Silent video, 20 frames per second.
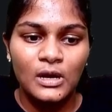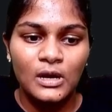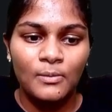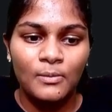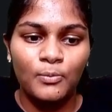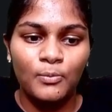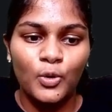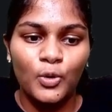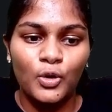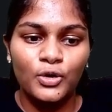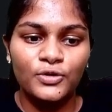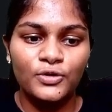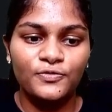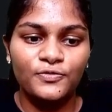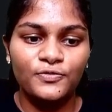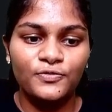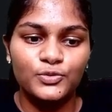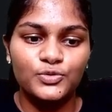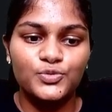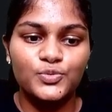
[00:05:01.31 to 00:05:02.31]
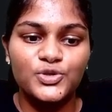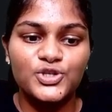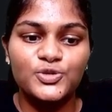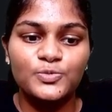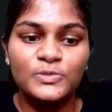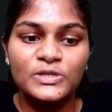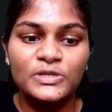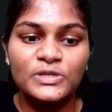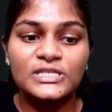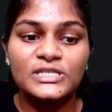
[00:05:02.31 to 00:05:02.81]
board fuse, which
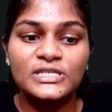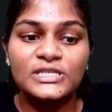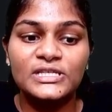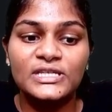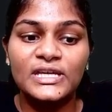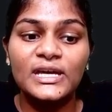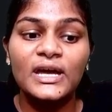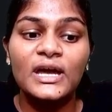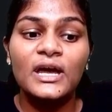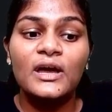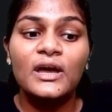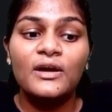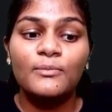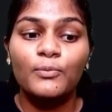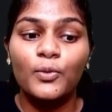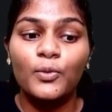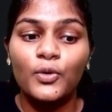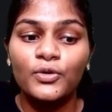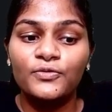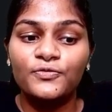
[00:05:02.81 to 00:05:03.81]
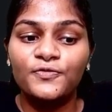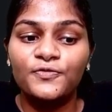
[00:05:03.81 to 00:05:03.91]
means this is the board